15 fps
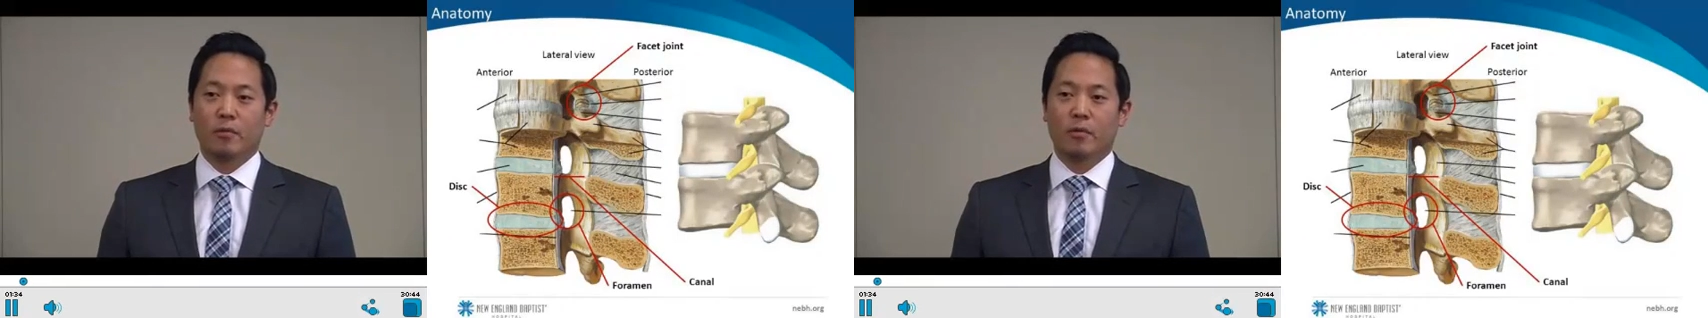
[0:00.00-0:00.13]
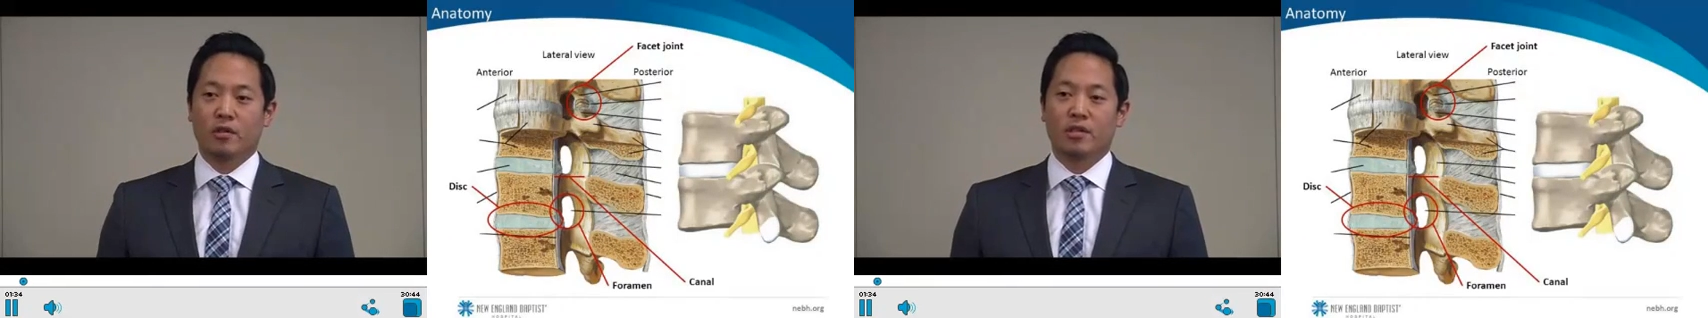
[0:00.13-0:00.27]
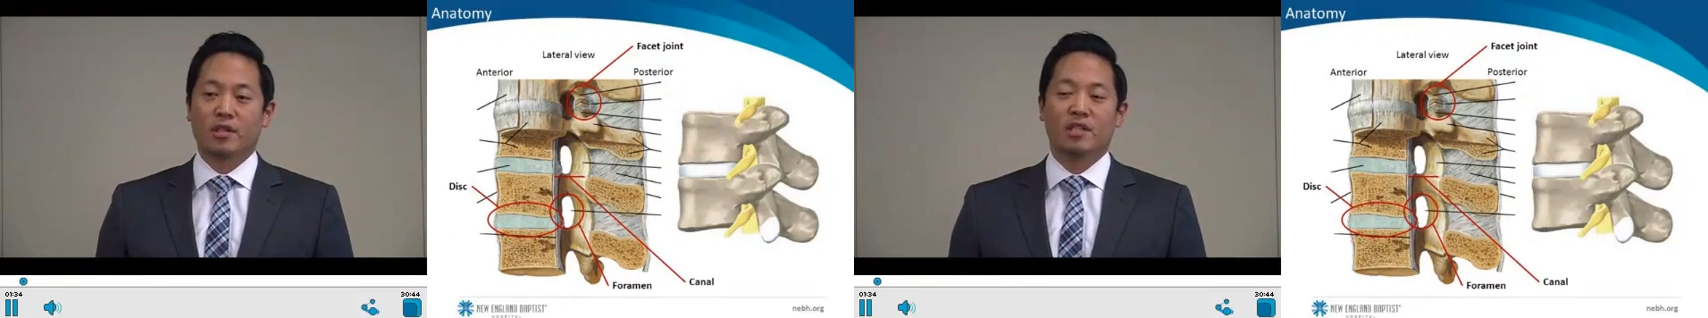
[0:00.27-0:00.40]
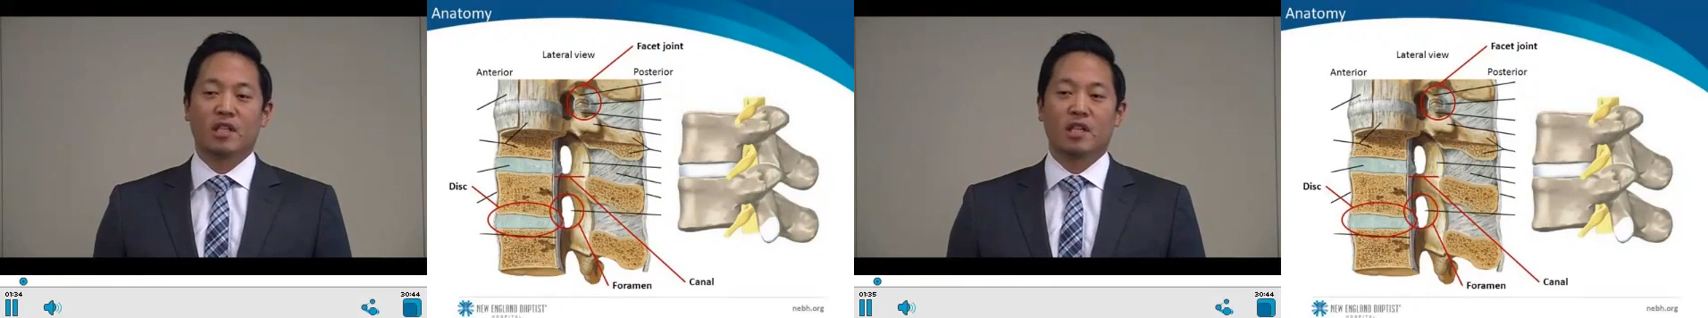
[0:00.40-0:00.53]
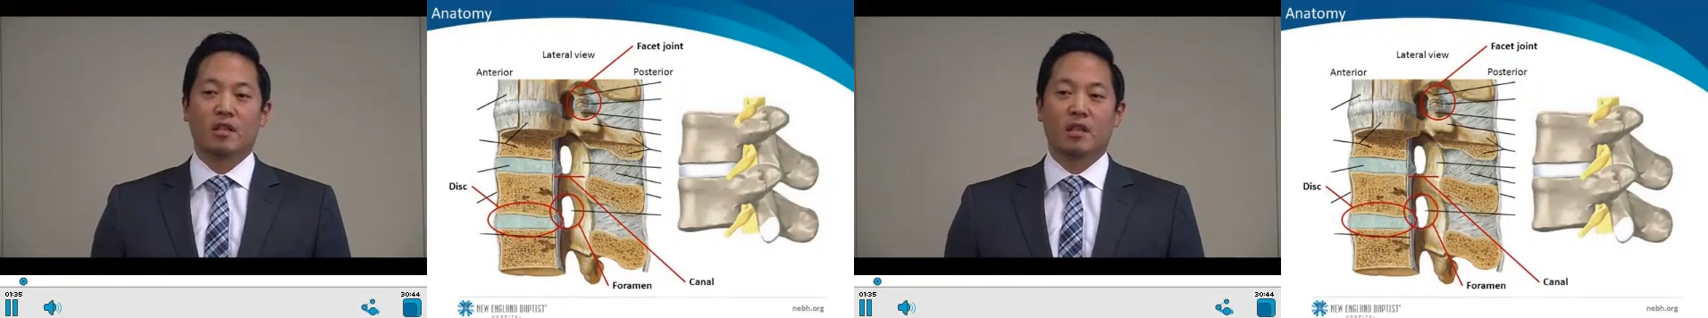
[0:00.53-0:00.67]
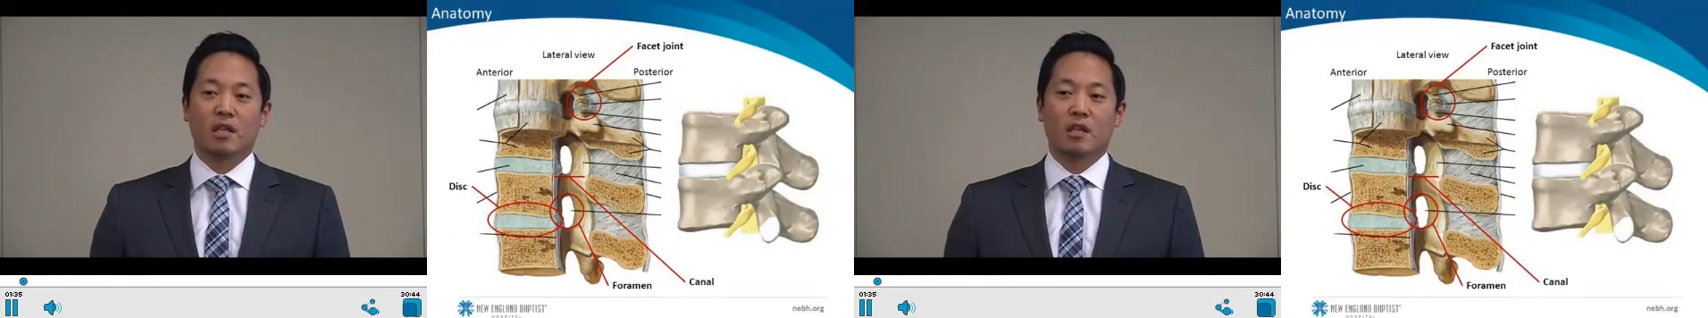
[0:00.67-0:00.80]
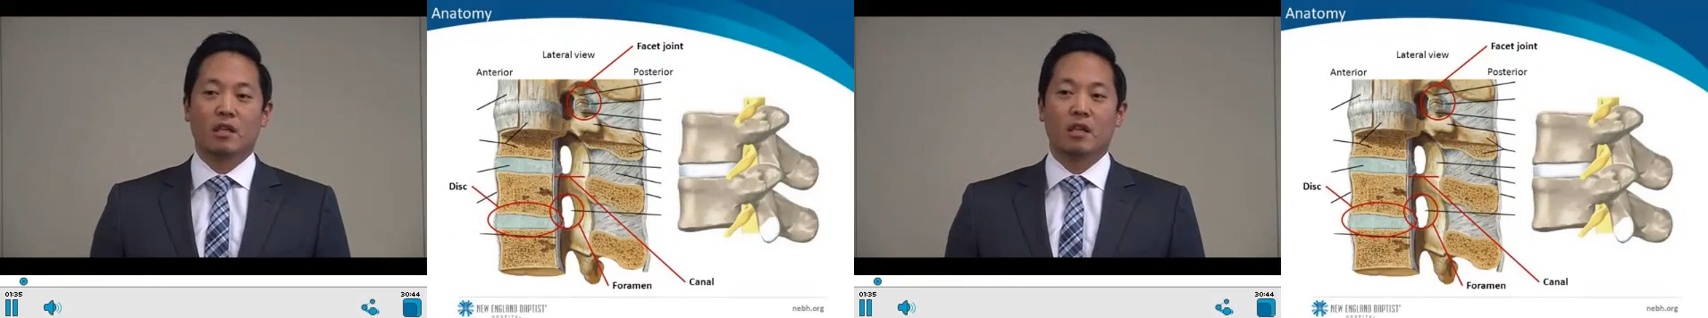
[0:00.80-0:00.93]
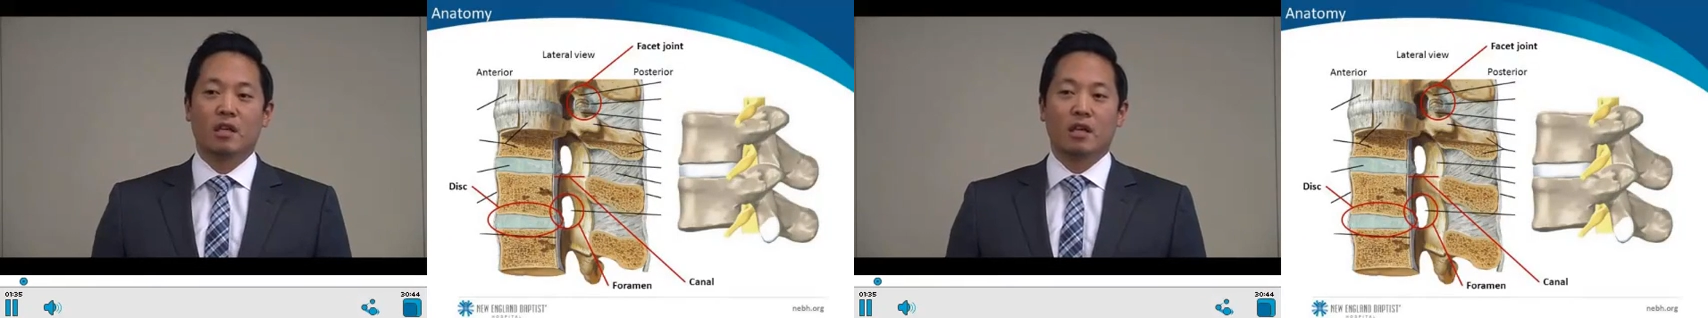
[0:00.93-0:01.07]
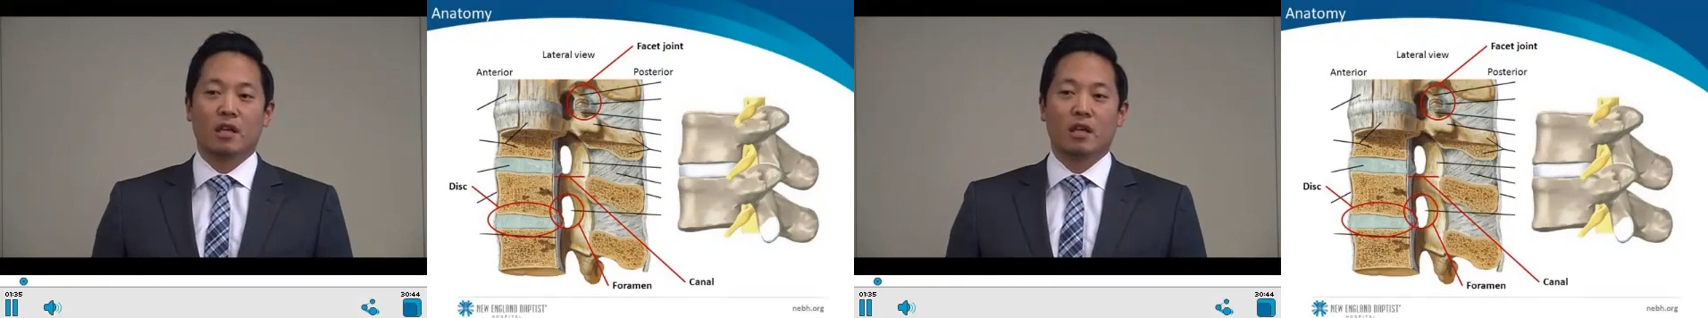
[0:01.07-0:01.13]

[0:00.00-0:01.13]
You can see the